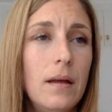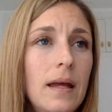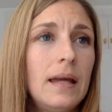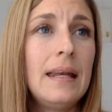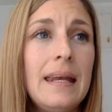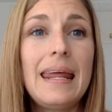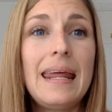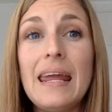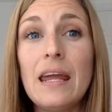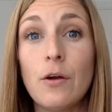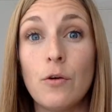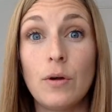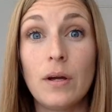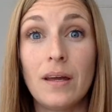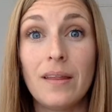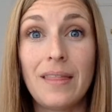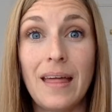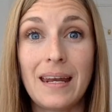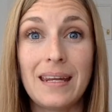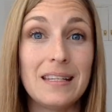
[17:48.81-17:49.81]
an
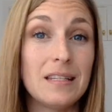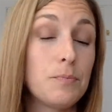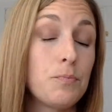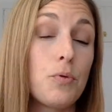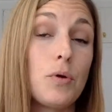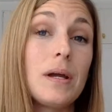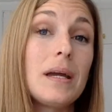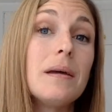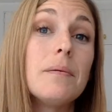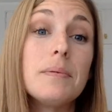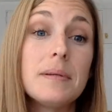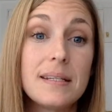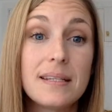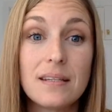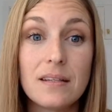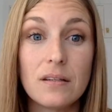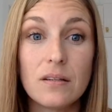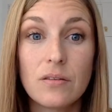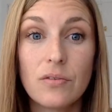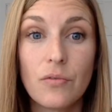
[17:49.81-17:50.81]
area that is
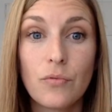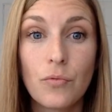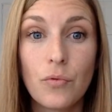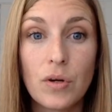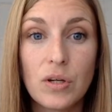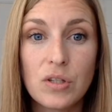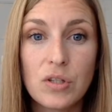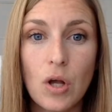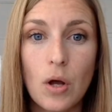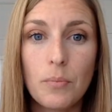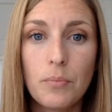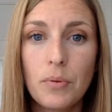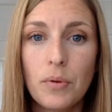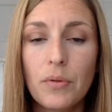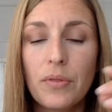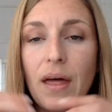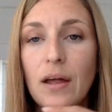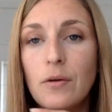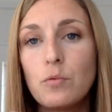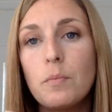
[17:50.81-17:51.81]
prohibited, for
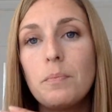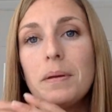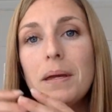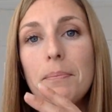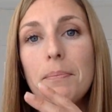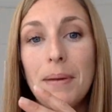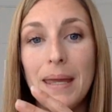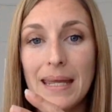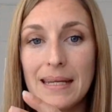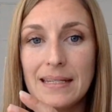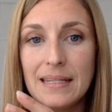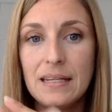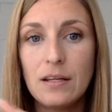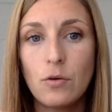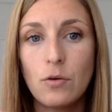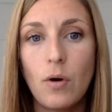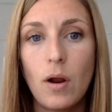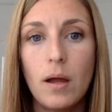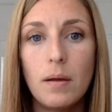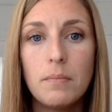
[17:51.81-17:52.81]
example. That would be a petty
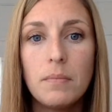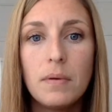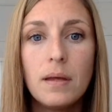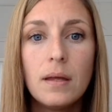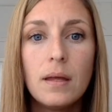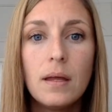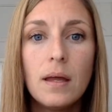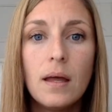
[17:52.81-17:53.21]
crime.